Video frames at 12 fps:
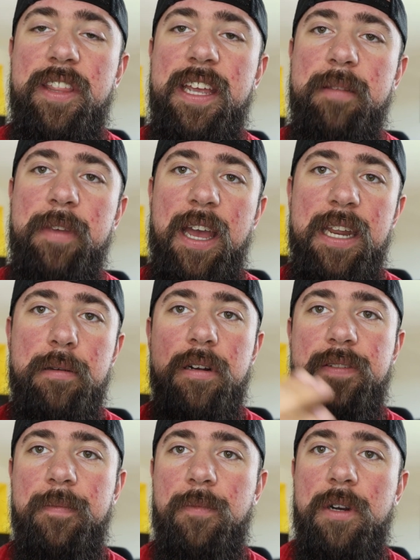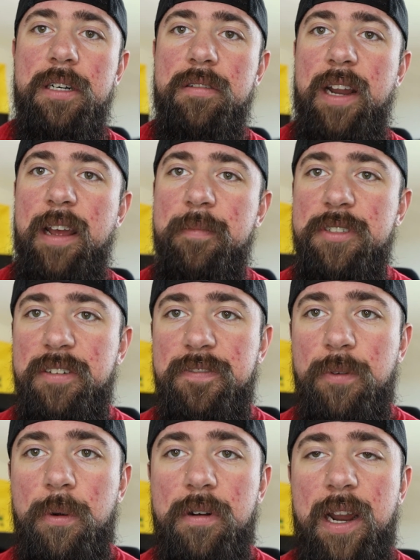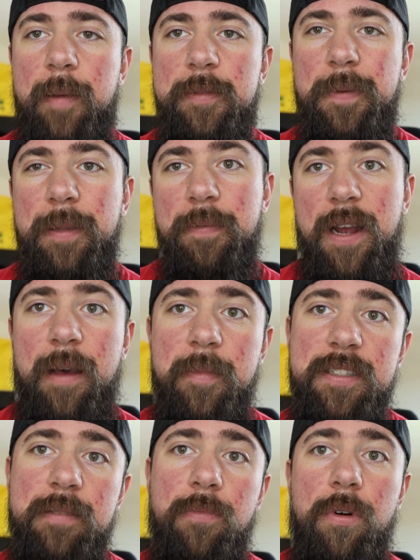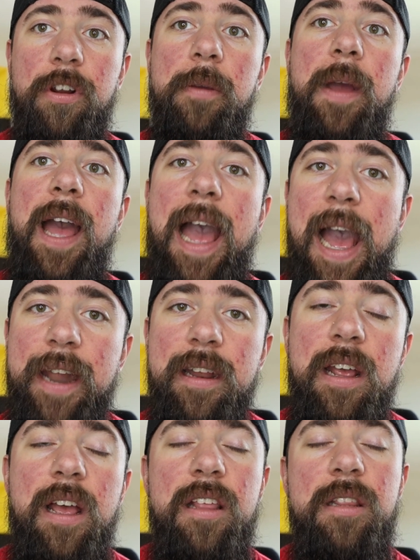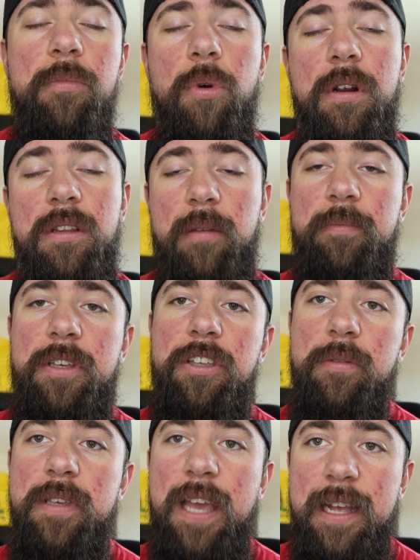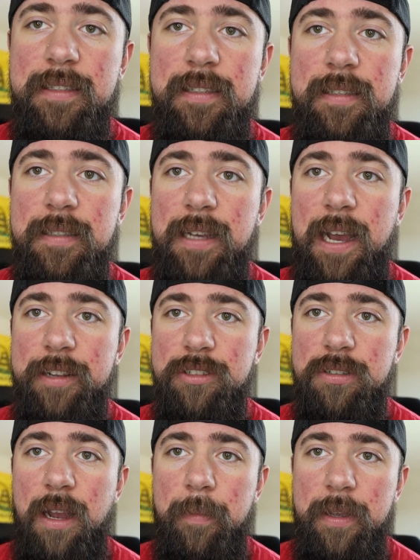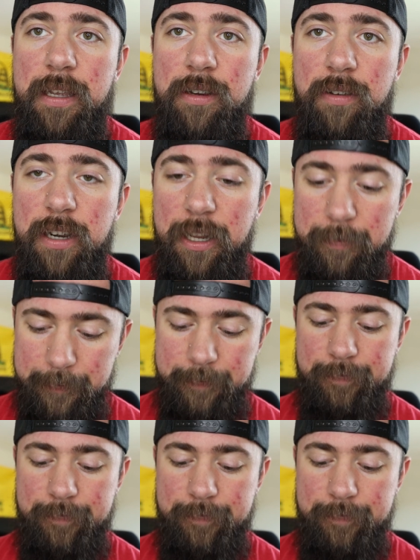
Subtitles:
They can be anywhere from 1 gram to 4 grams, but the problem is the more you add, the more clumping you get since it's a hygroscopic ingredient.